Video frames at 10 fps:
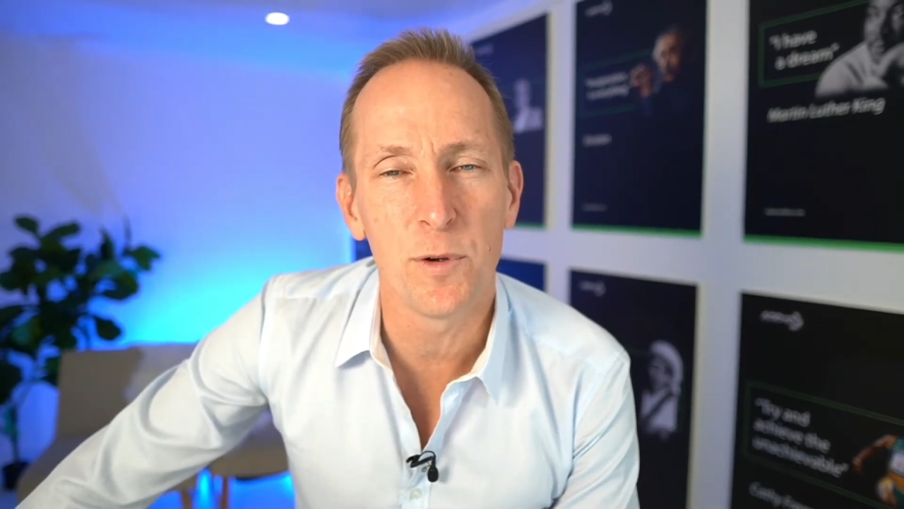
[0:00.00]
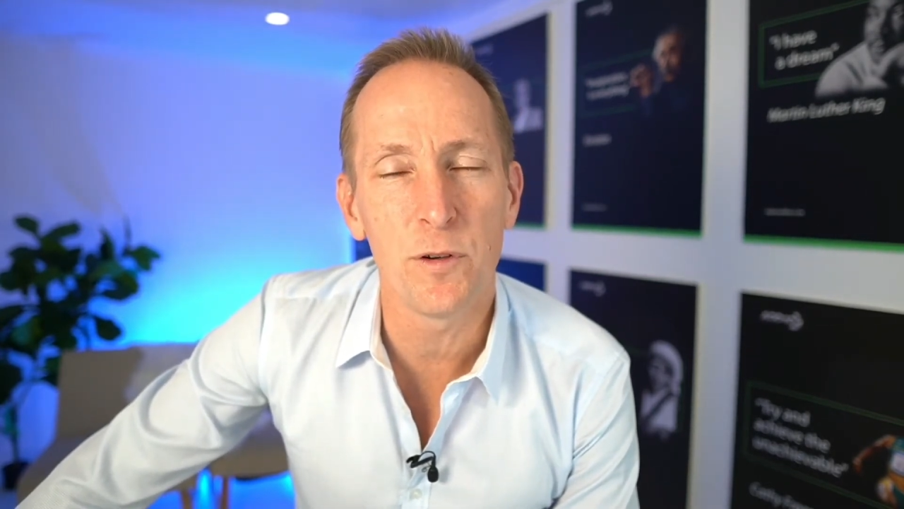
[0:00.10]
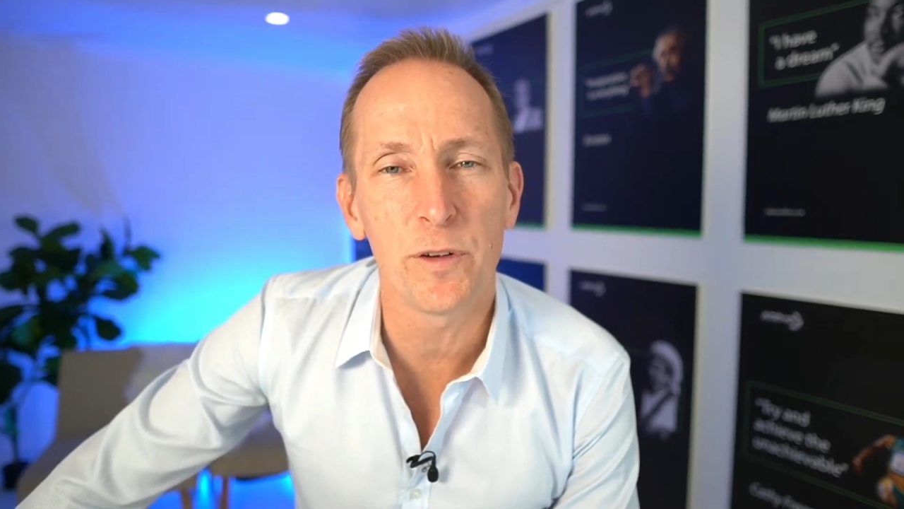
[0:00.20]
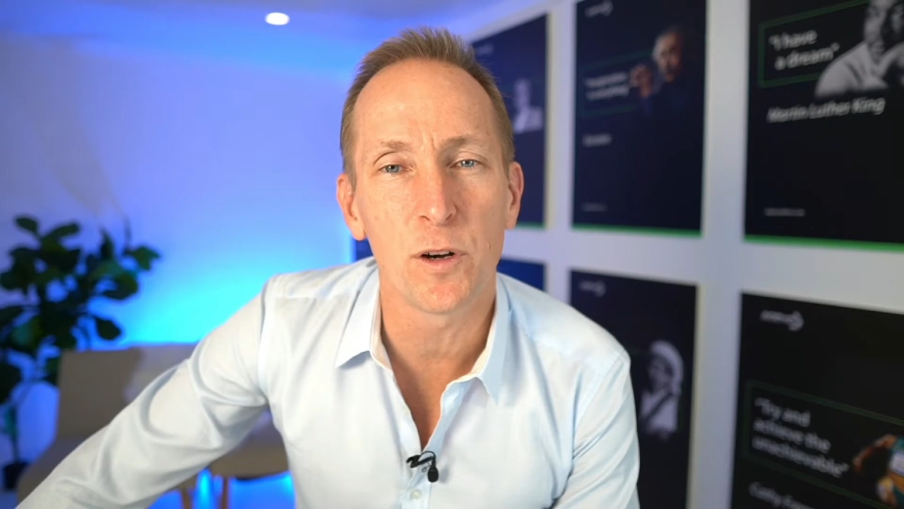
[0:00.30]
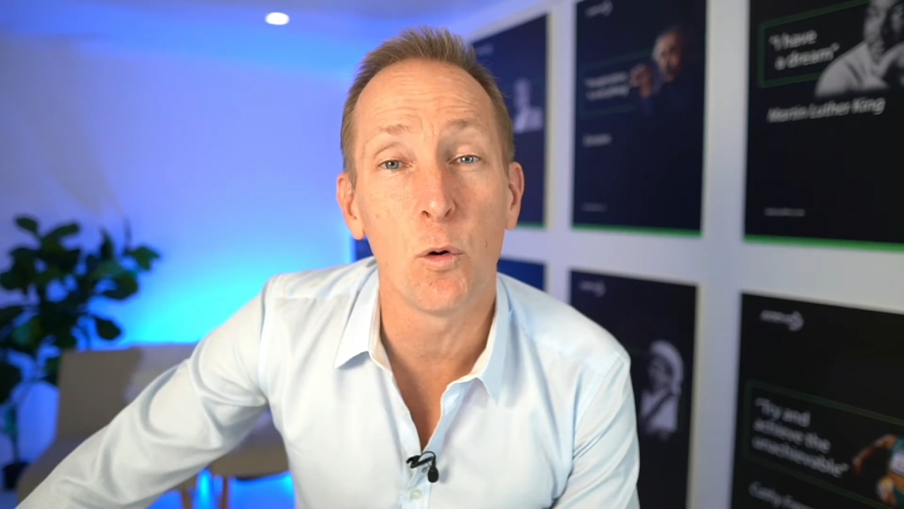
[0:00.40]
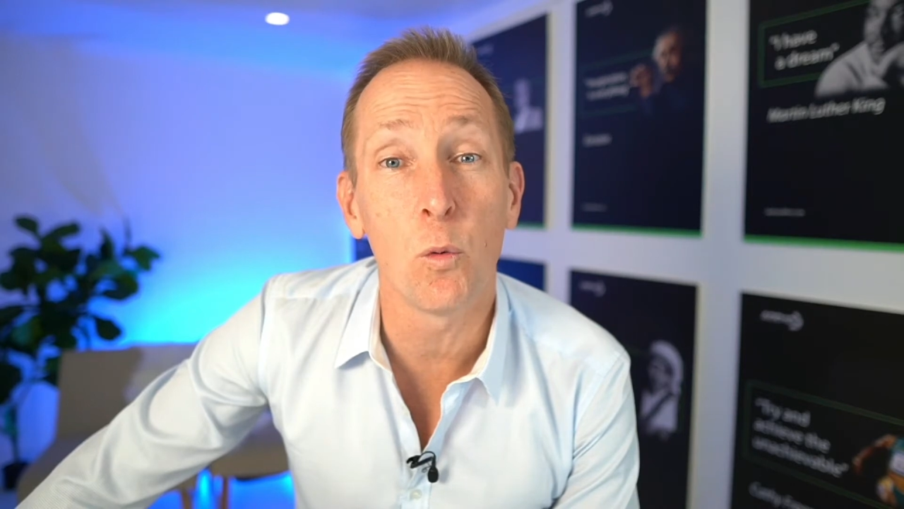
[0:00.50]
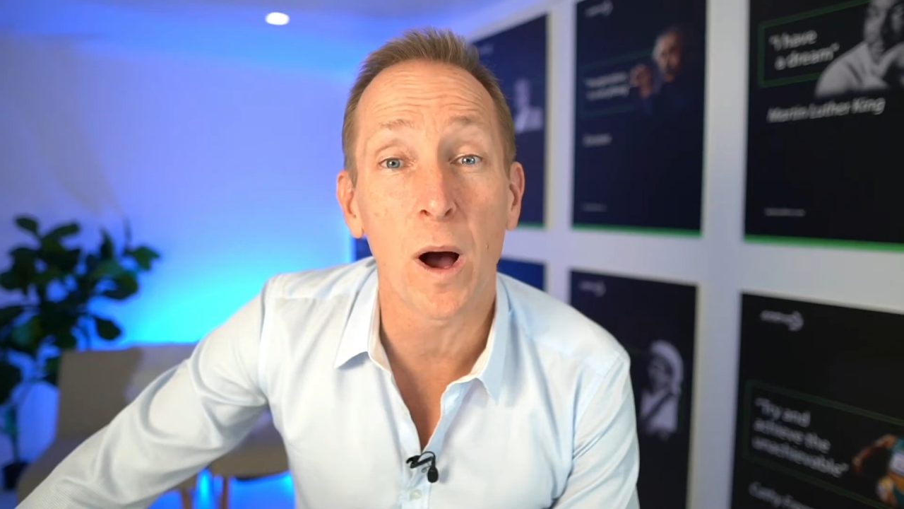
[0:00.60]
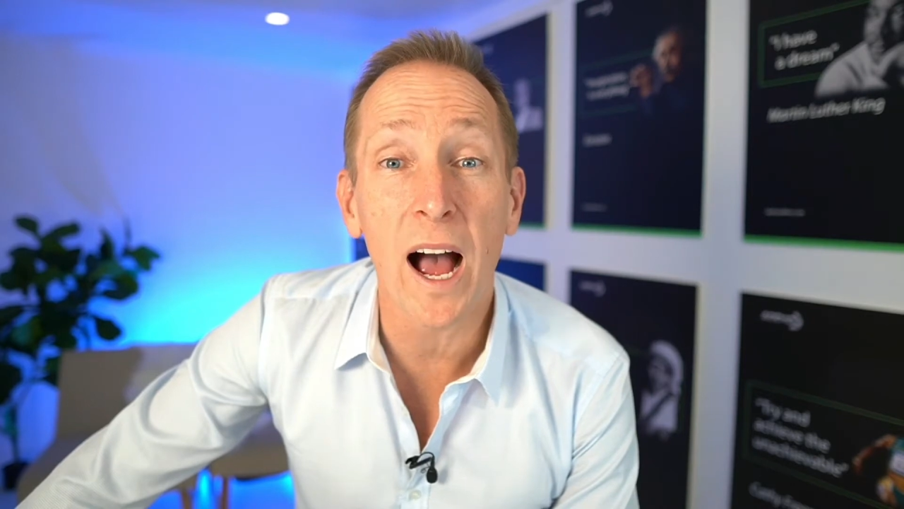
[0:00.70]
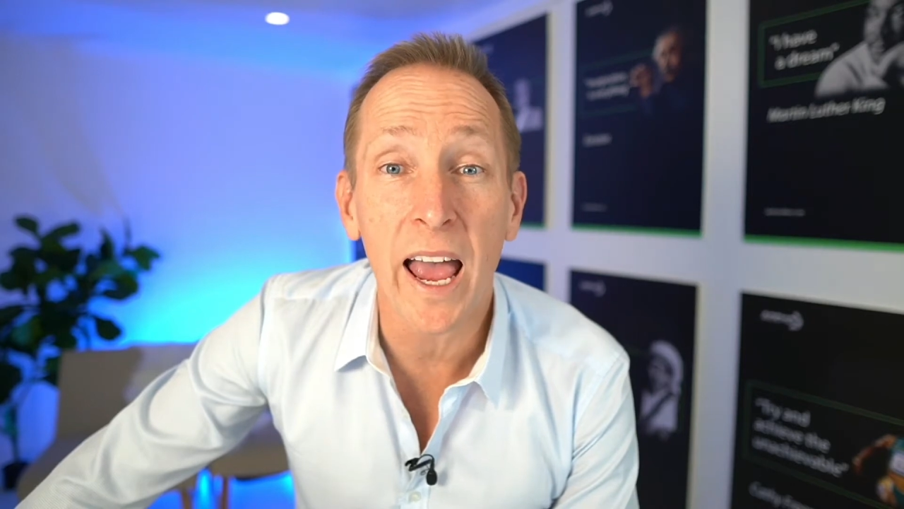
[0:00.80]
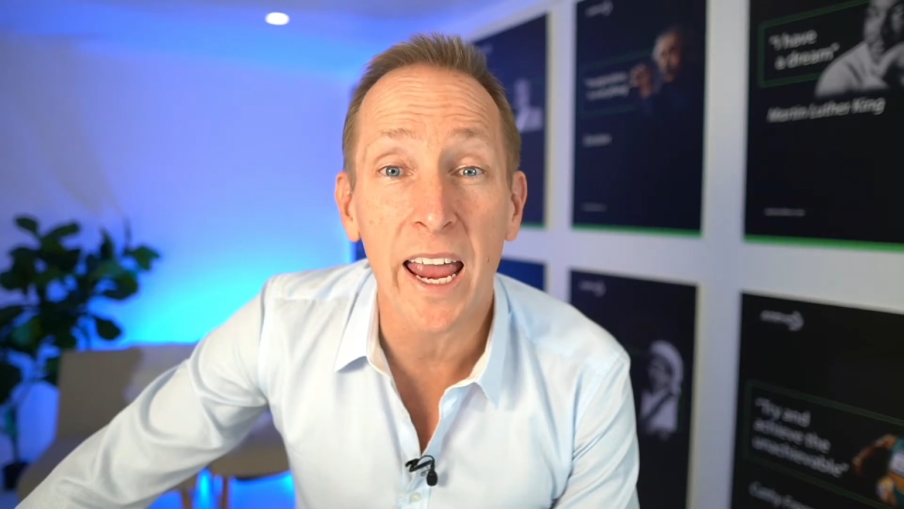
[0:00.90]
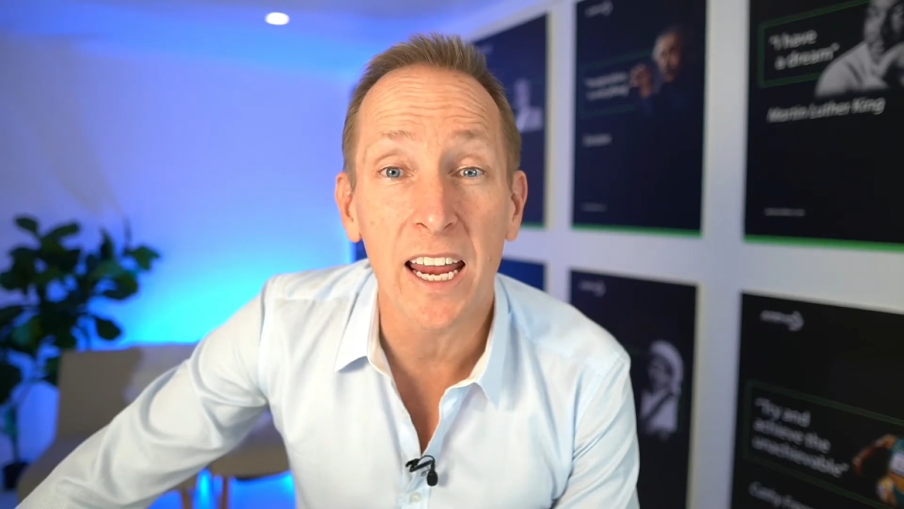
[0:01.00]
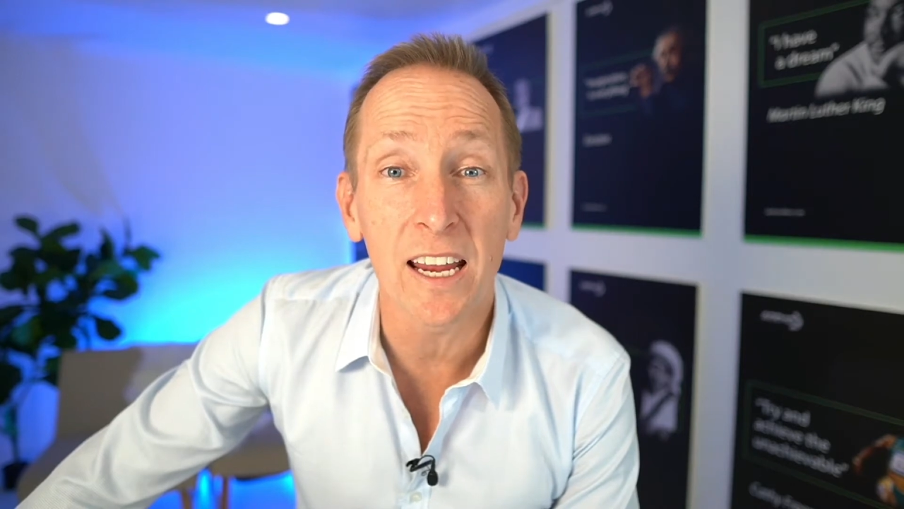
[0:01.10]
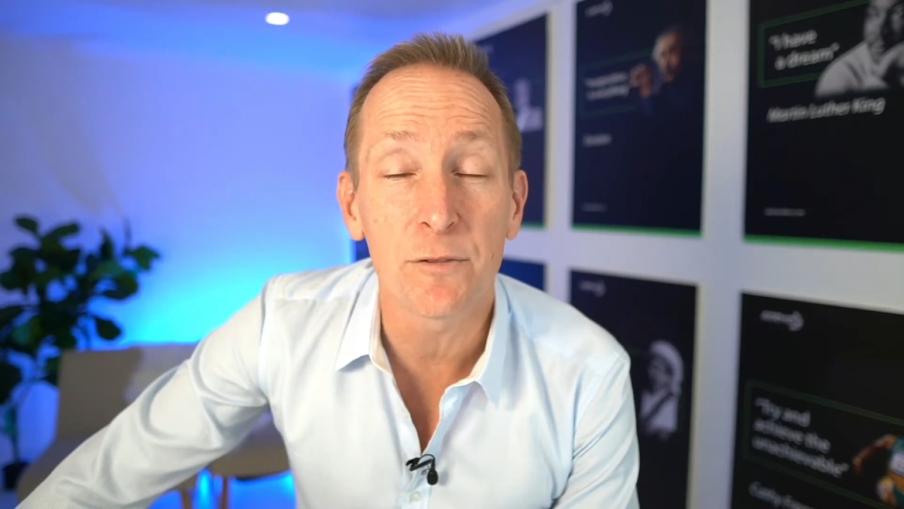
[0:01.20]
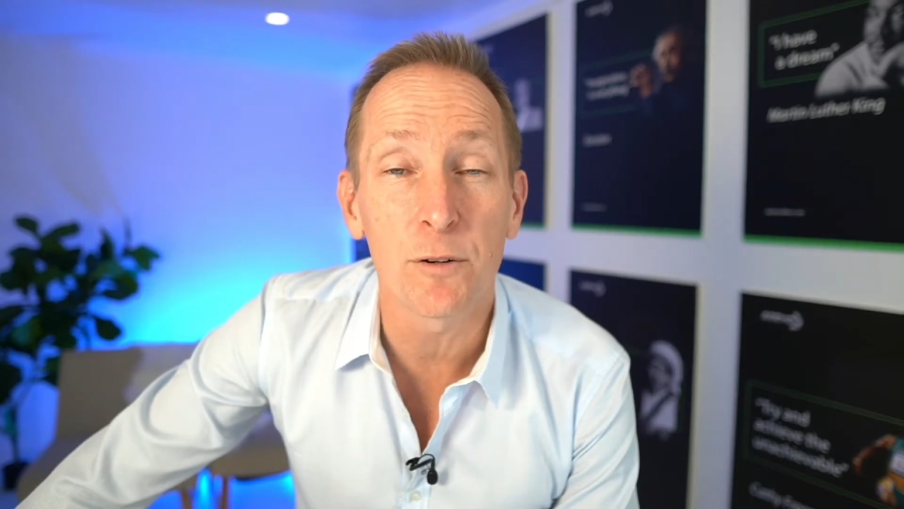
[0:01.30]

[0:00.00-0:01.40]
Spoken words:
moving away